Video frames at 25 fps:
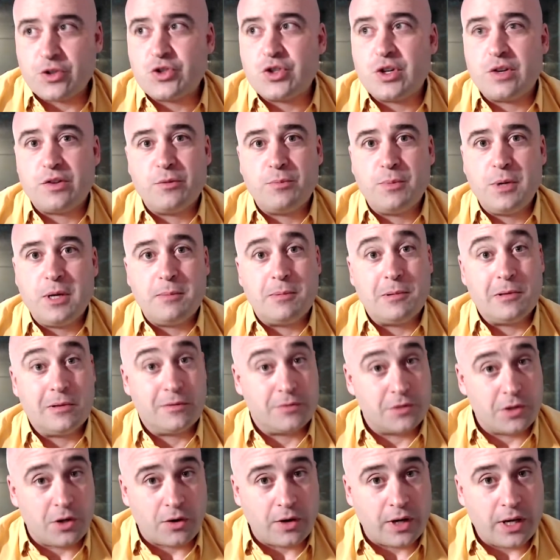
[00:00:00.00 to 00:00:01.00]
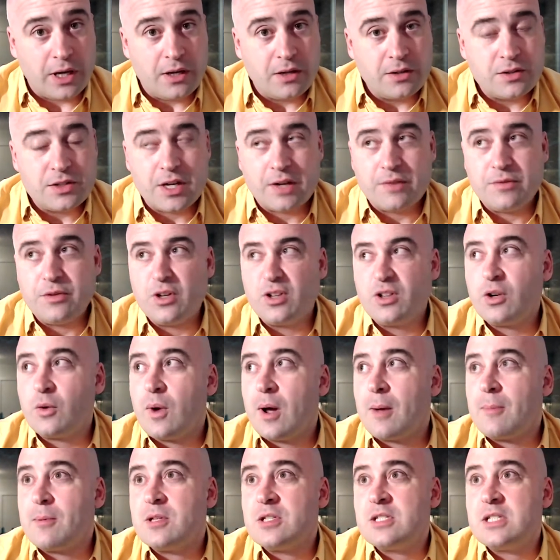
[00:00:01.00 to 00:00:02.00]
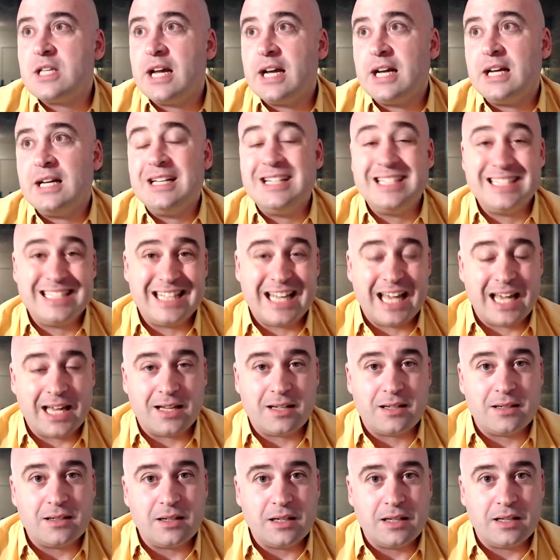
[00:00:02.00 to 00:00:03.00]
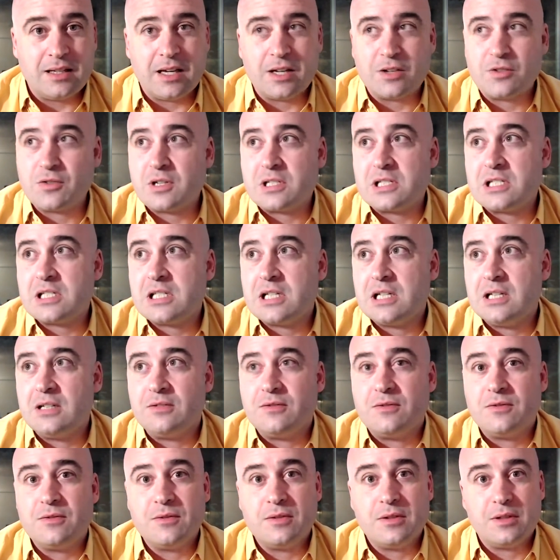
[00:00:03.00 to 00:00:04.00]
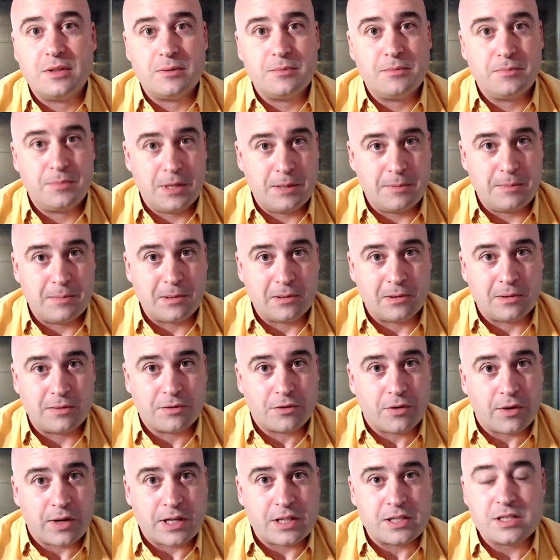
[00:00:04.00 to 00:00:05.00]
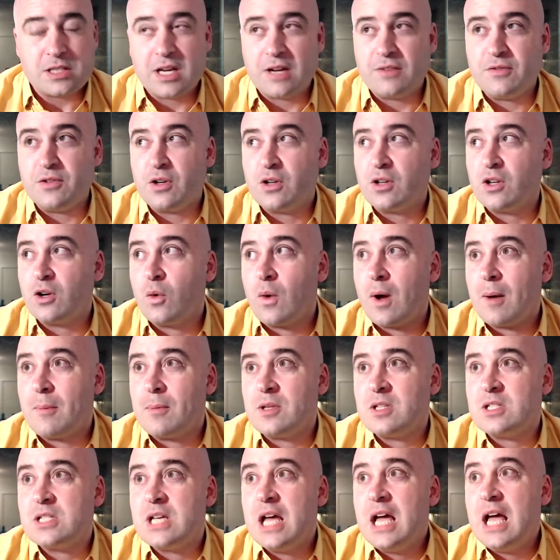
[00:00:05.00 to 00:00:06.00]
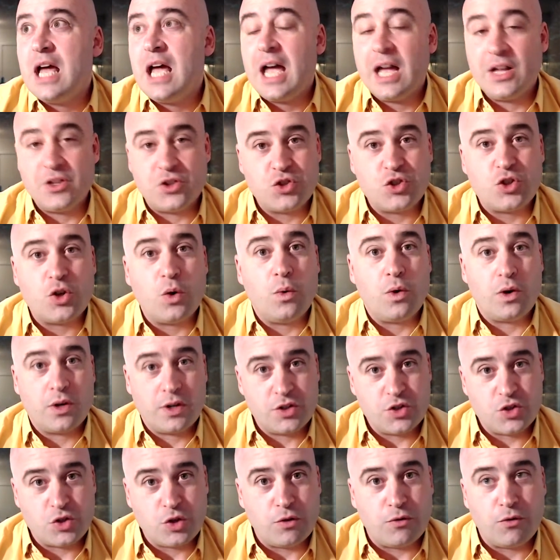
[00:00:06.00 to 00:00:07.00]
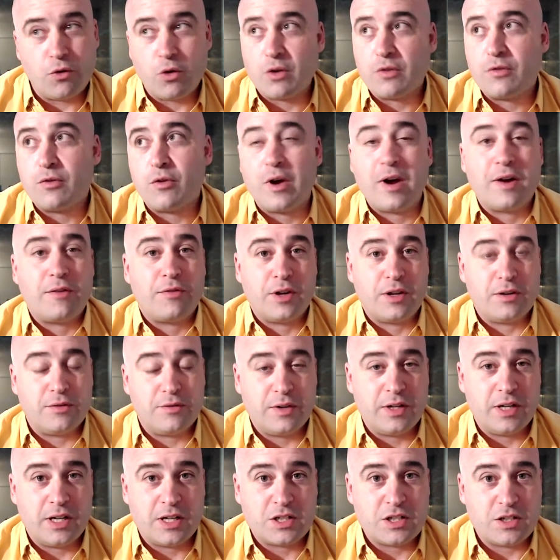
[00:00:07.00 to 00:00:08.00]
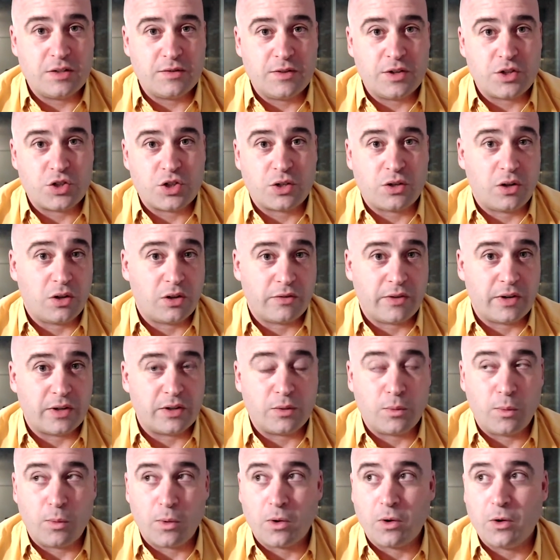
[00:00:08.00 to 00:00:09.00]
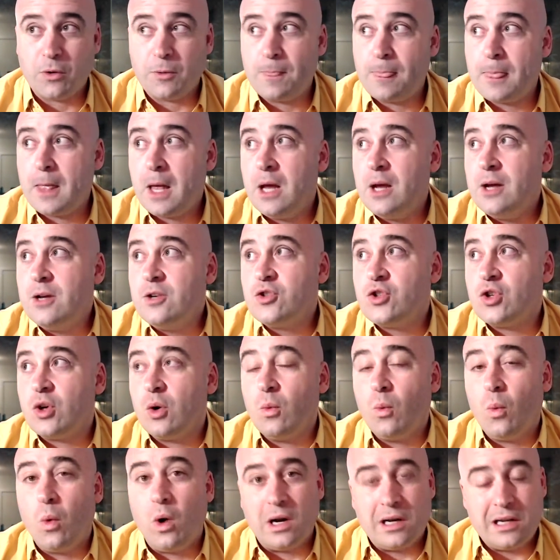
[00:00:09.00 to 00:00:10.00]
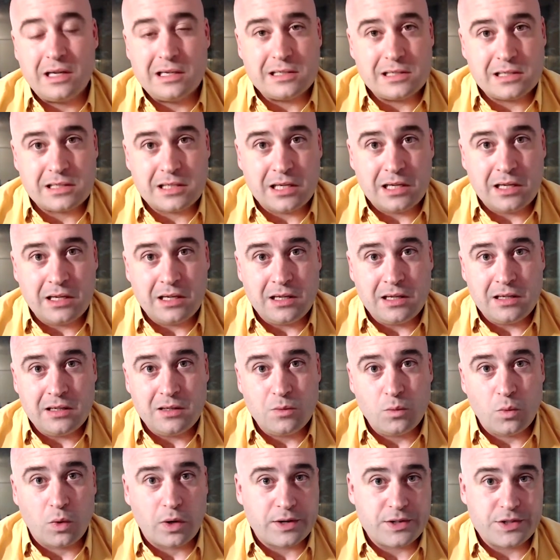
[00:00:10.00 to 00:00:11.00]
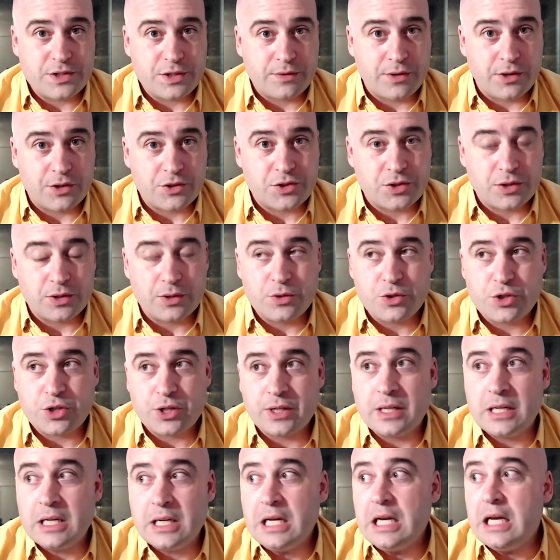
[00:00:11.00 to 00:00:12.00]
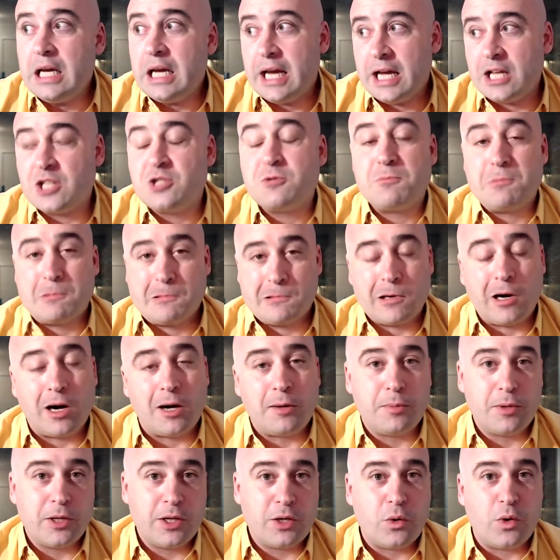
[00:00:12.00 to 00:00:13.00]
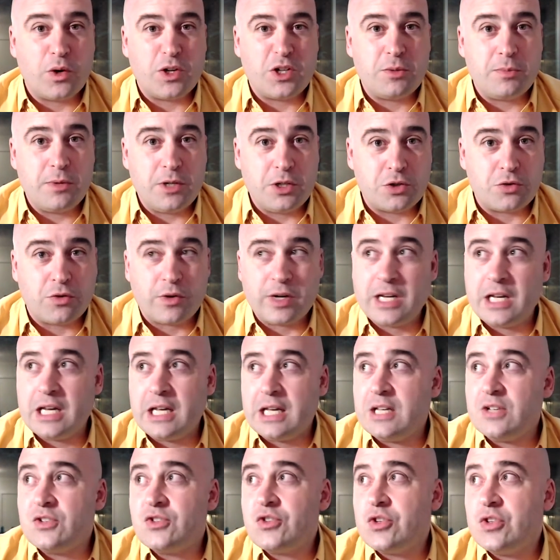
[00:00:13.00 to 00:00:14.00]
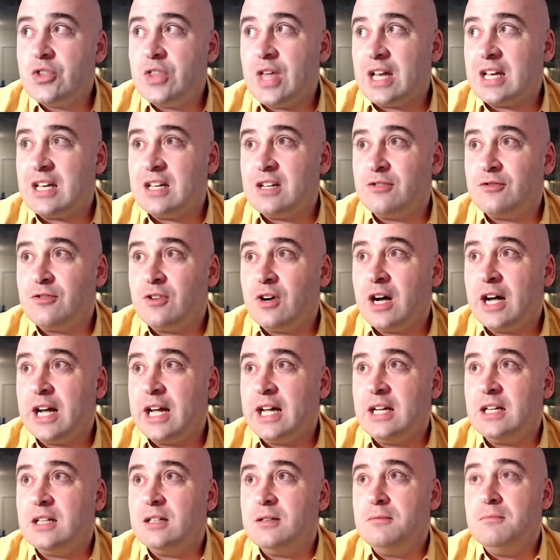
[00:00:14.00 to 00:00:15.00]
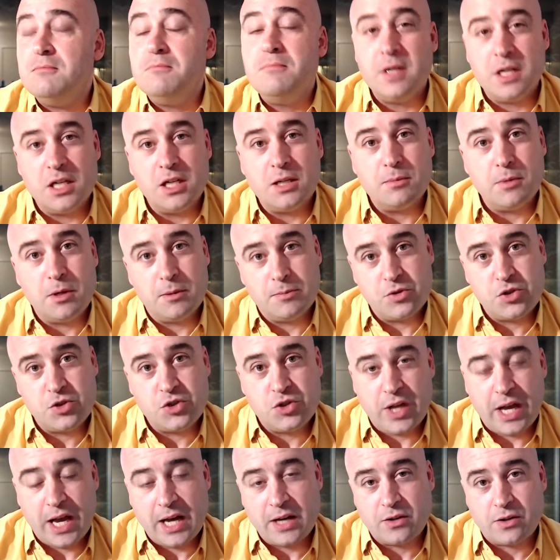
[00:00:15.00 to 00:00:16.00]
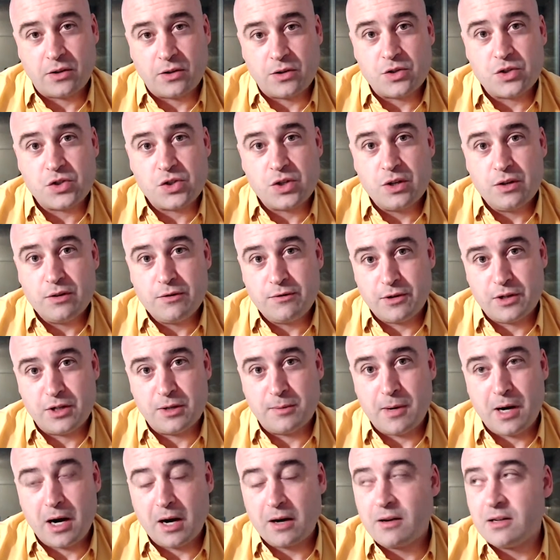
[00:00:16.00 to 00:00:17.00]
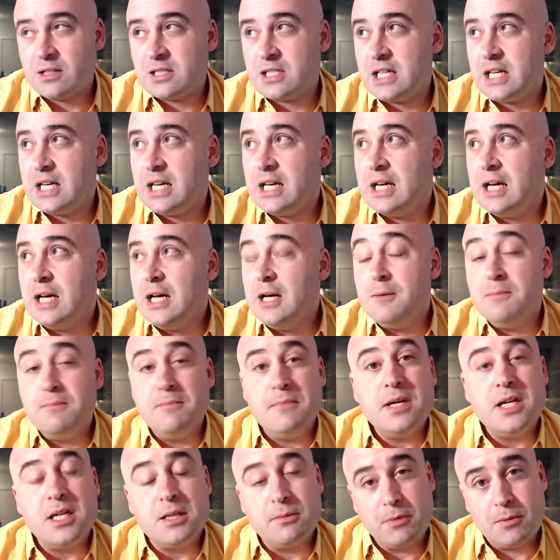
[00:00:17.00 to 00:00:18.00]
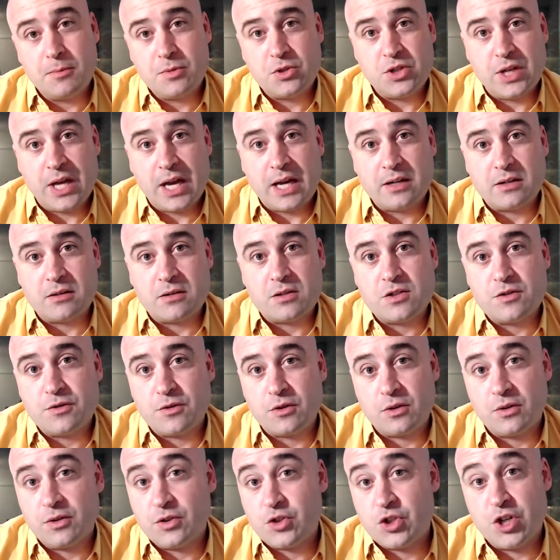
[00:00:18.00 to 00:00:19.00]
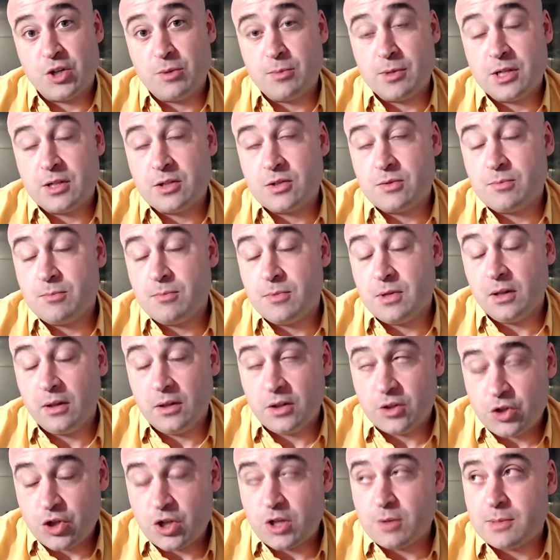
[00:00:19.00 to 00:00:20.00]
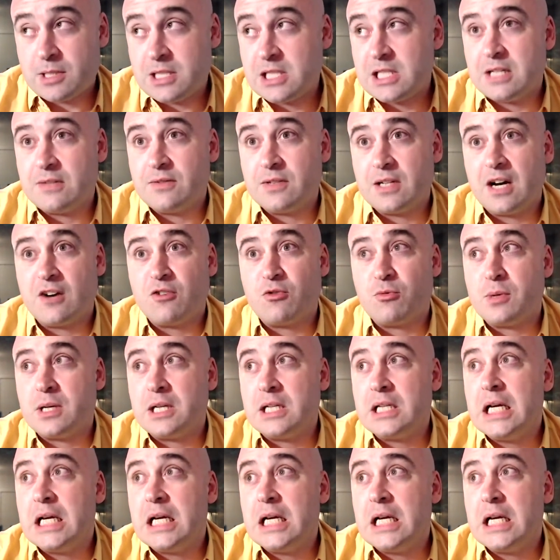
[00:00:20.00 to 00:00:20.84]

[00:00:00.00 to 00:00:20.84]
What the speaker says: of the people of Turkey to have nuclear weapons, and it is then in the interest of the people of Greece to have nuclear weapons, and so on and so forth for every invidious division all around the world. So what is the real solution? It's probably going to be treaties that define minimum standards for democracy, minimum standards for legitimacy of government,